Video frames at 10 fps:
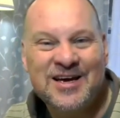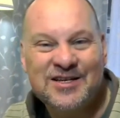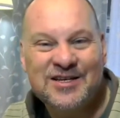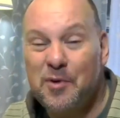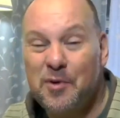
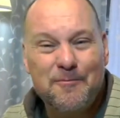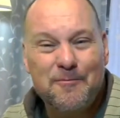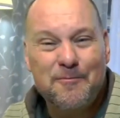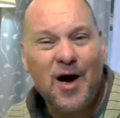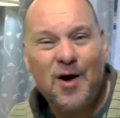So
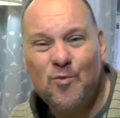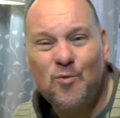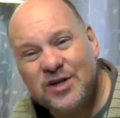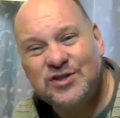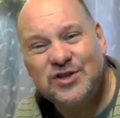my
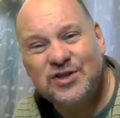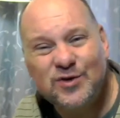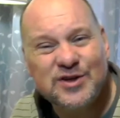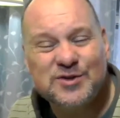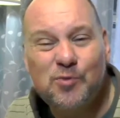word to
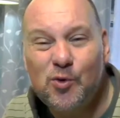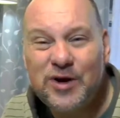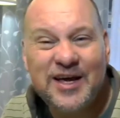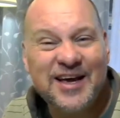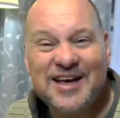you this
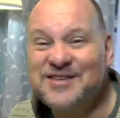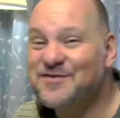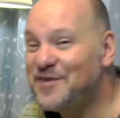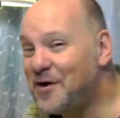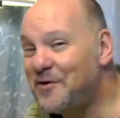morning is
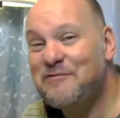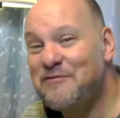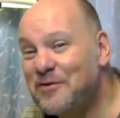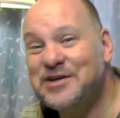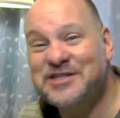very,
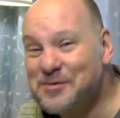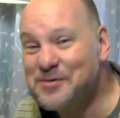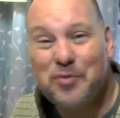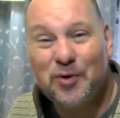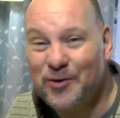very
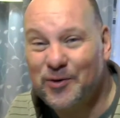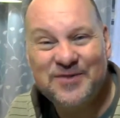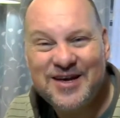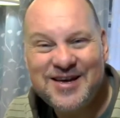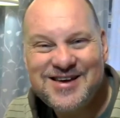simple.
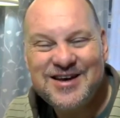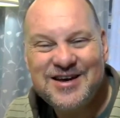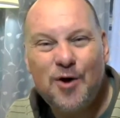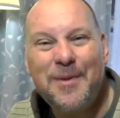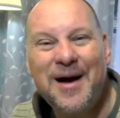
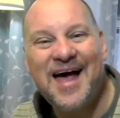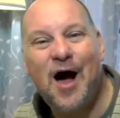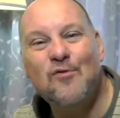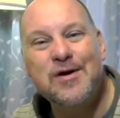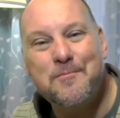No matter
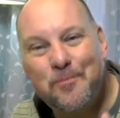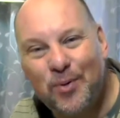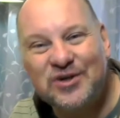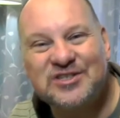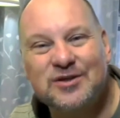how
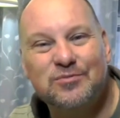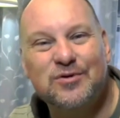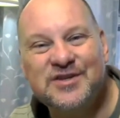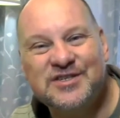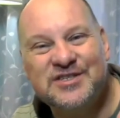
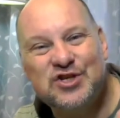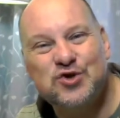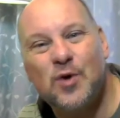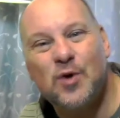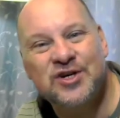impossible the
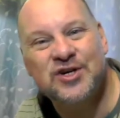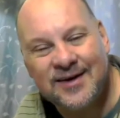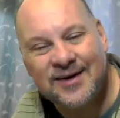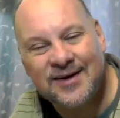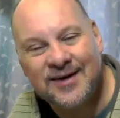situation
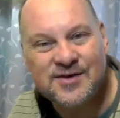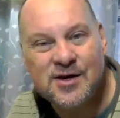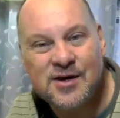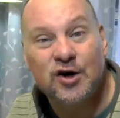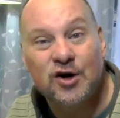is,
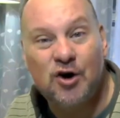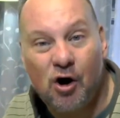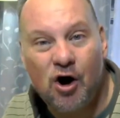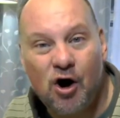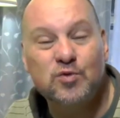
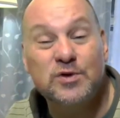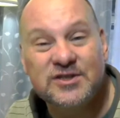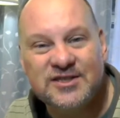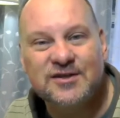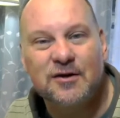God
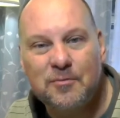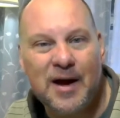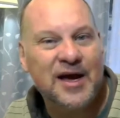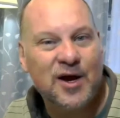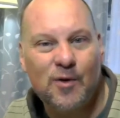will still
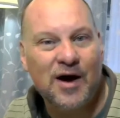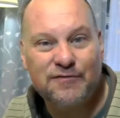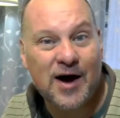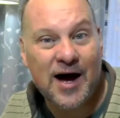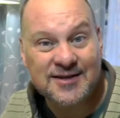make a way
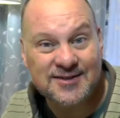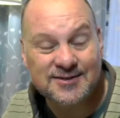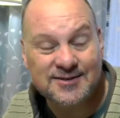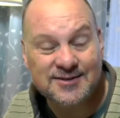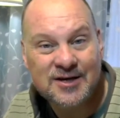for
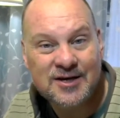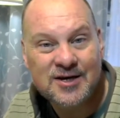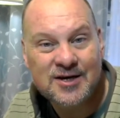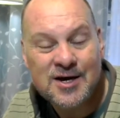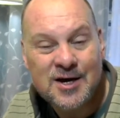us.
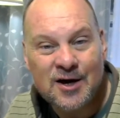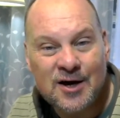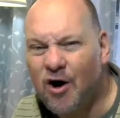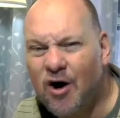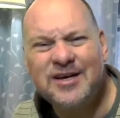
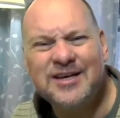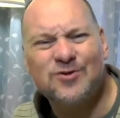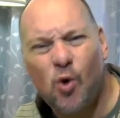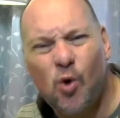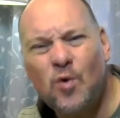God
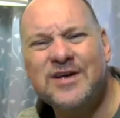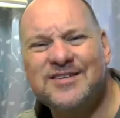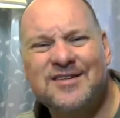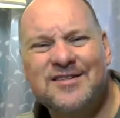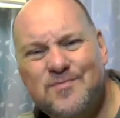is
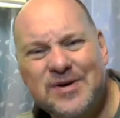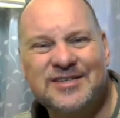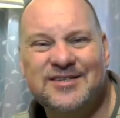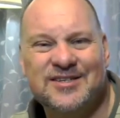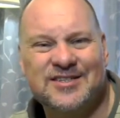always in the
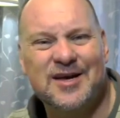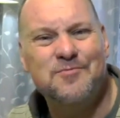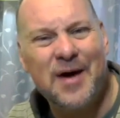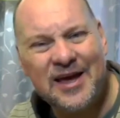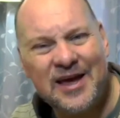business
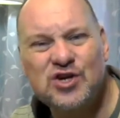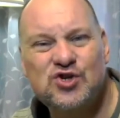in making